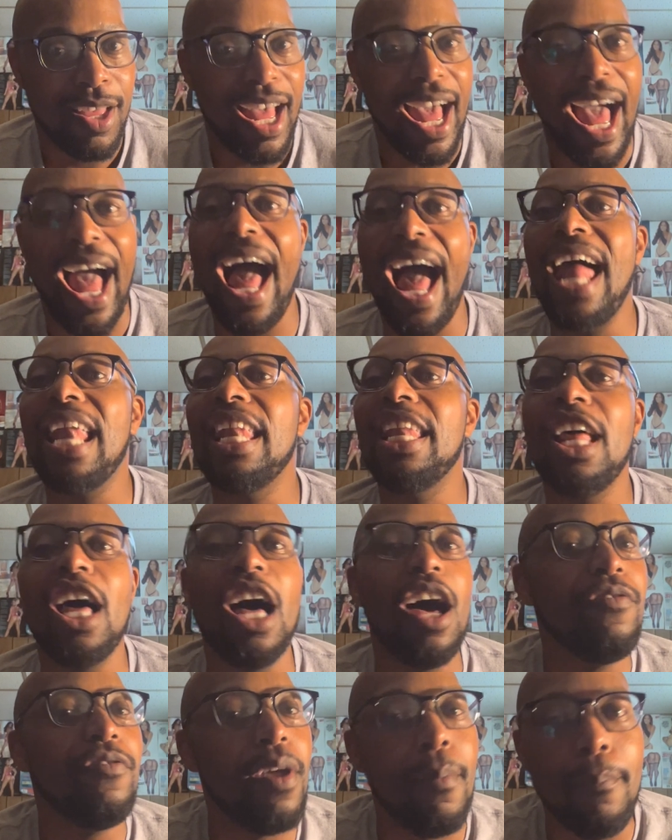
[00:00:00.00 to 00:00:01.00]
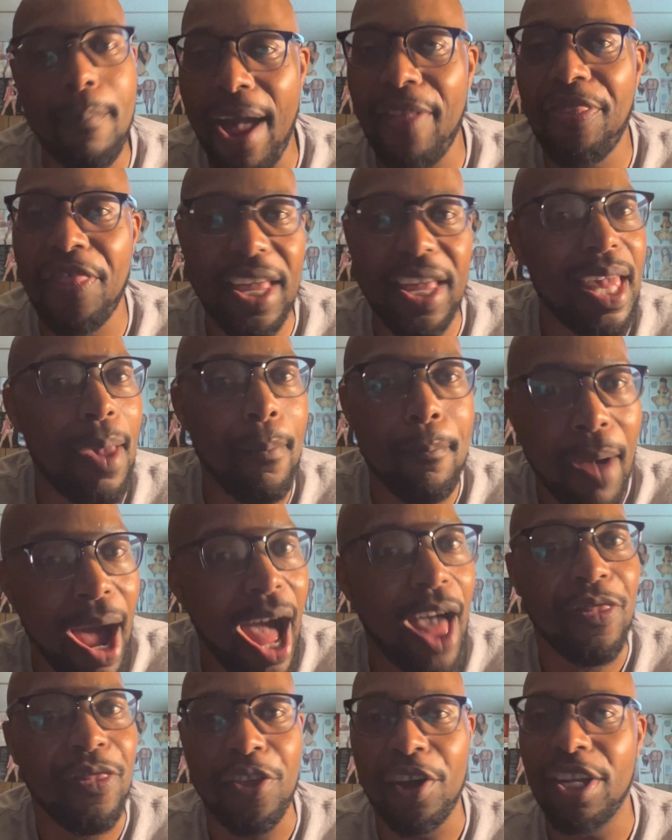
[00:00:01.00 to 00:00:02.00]
I love the Mexican
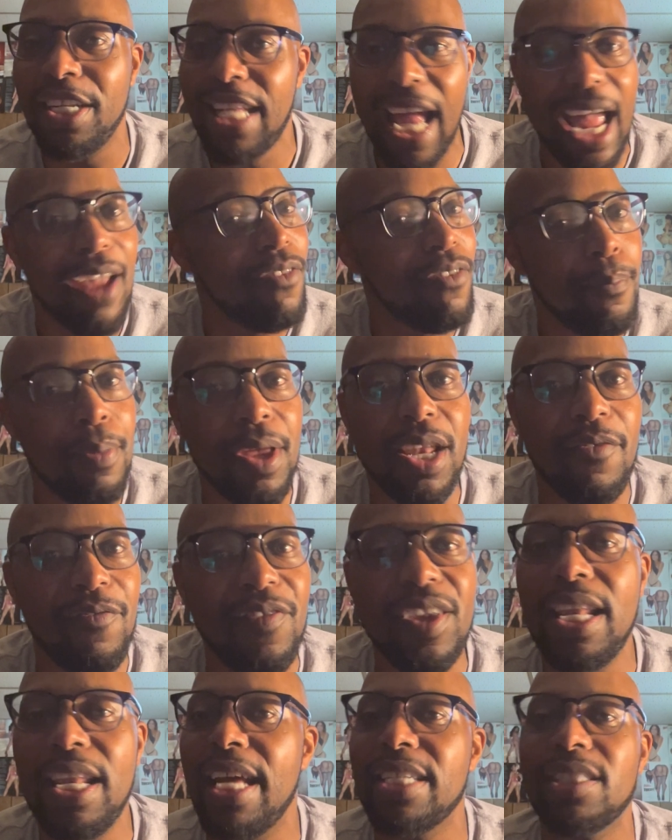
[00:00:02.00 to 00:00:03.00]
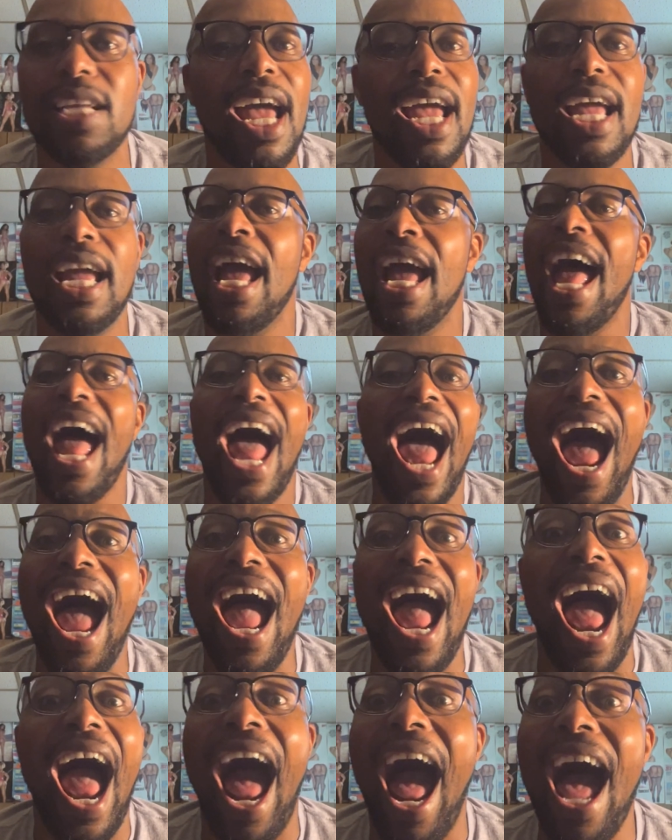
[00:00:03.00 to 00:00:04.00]
Mantha. David Benavidez. Hey,
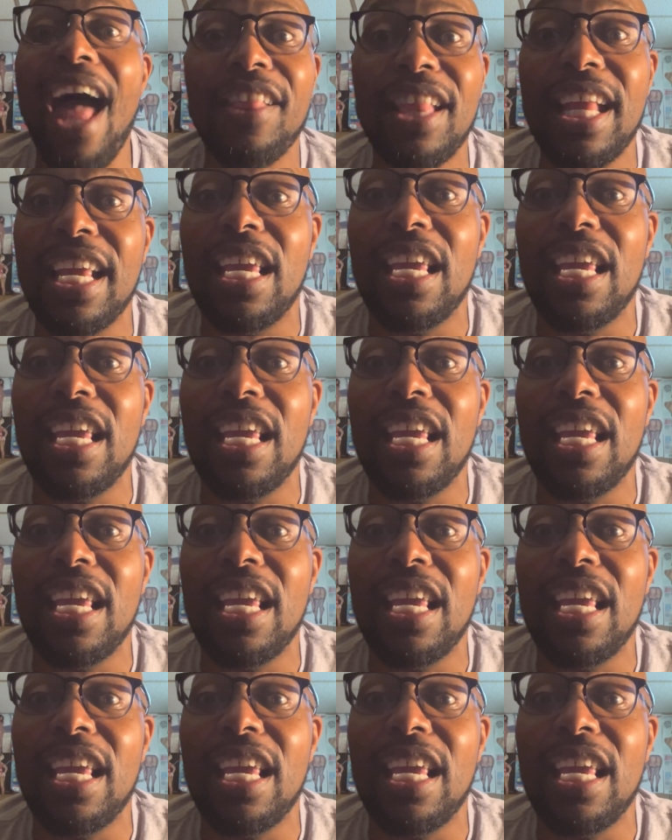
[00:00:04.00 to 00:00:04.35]
I think